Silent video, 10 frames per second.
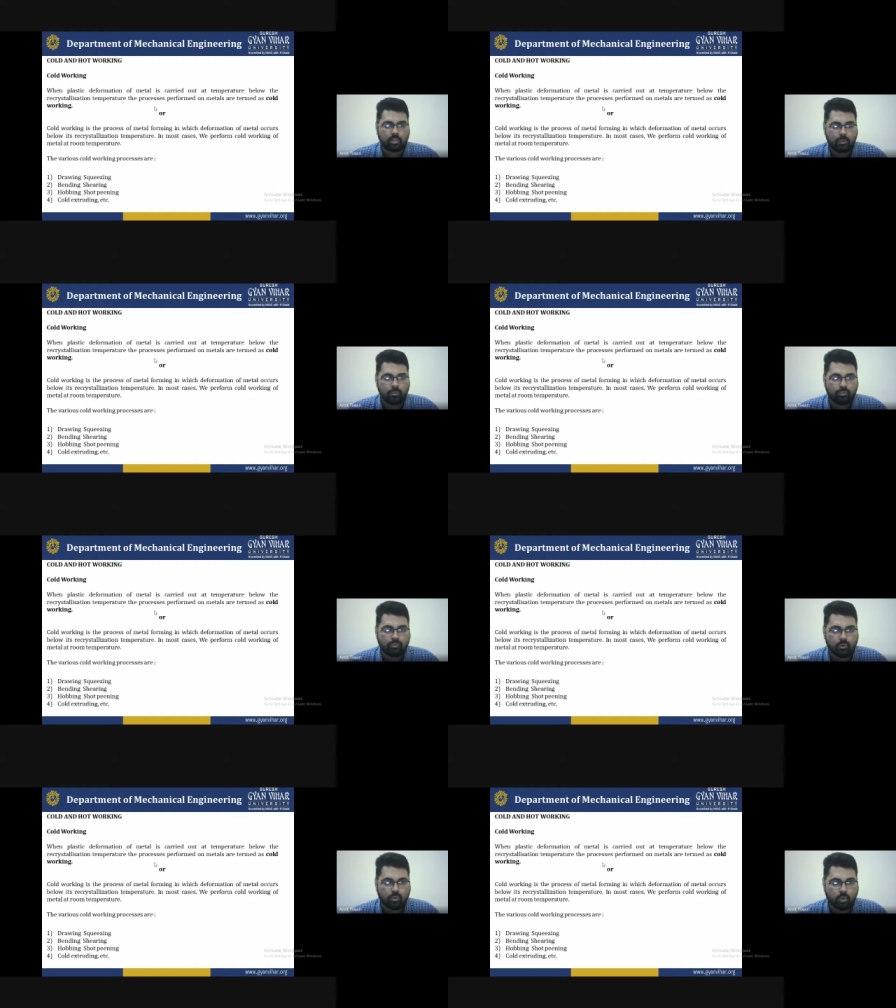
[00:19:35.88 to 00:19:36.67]
type of
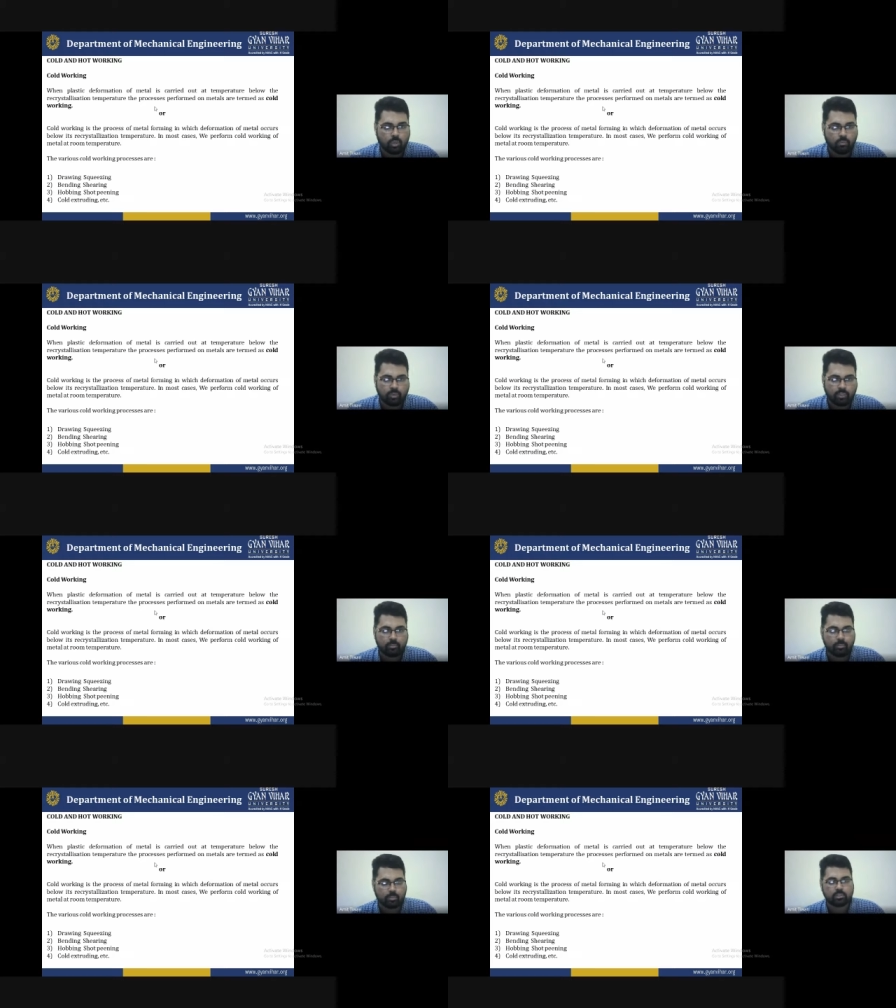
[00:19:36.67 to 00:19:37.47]
cold
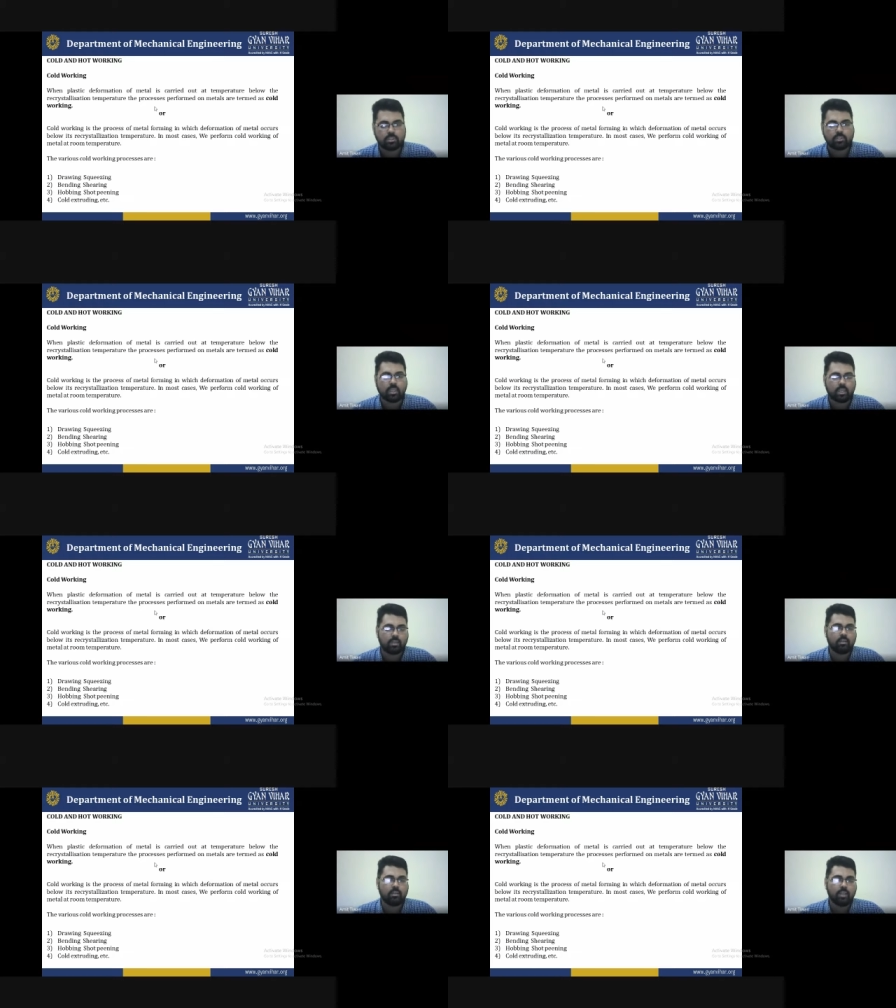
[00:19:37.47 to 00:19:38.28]
working processes
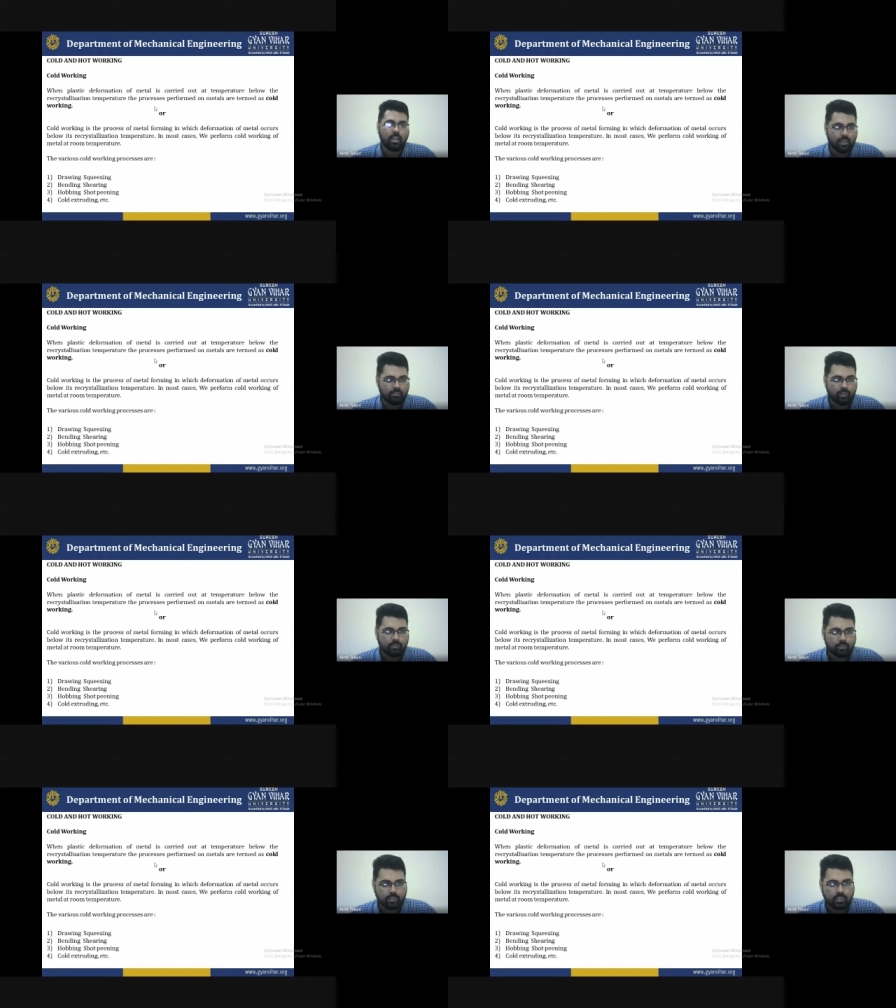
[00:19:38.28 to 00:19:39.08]
are
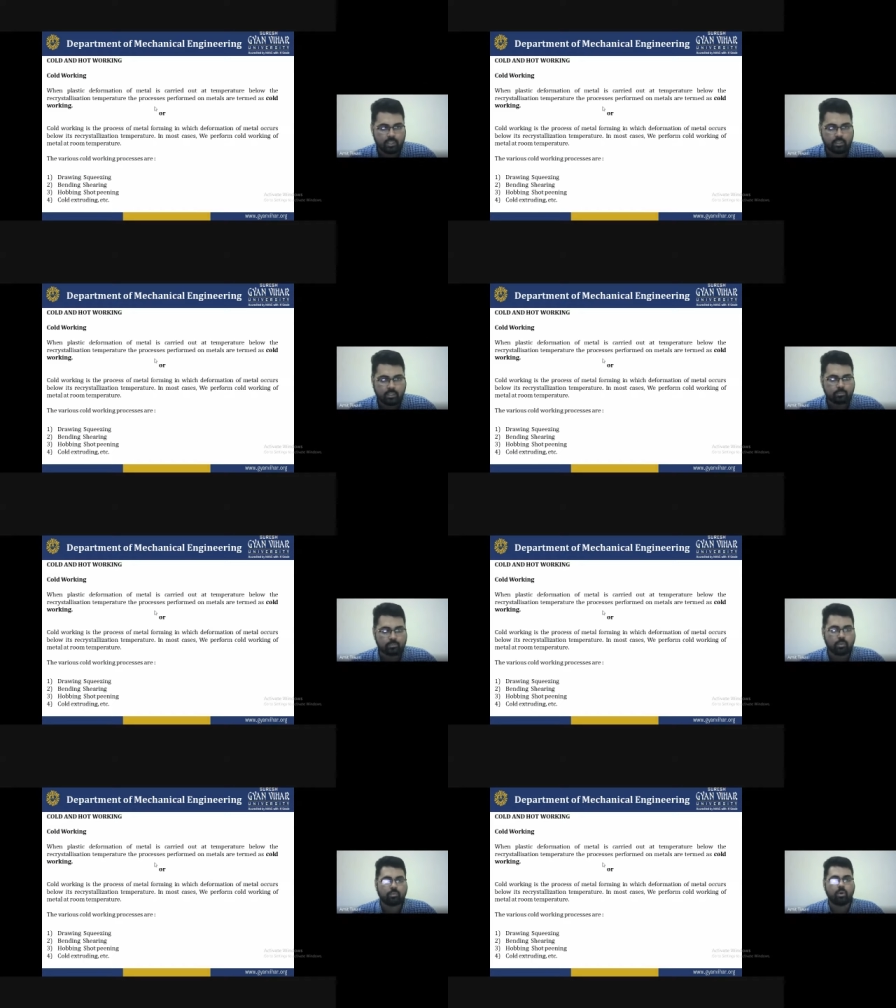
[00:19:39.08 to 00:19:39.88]
having in the terms
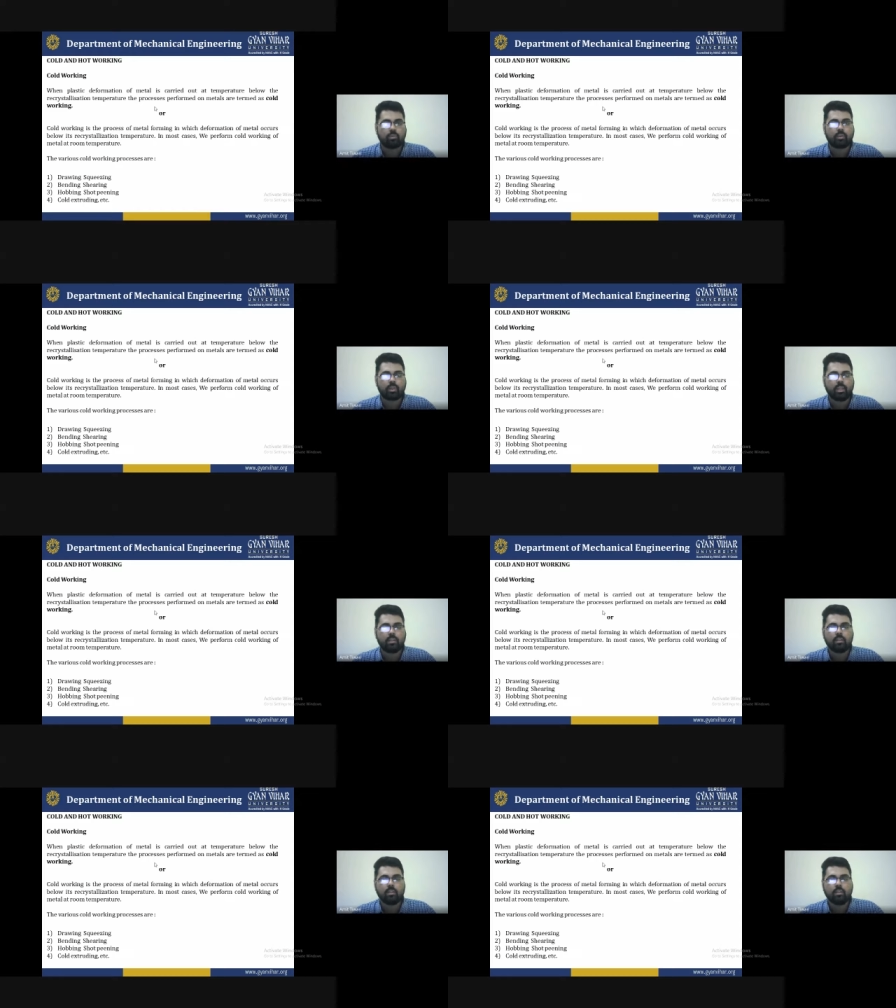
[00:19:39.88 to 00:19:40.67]
of cold working.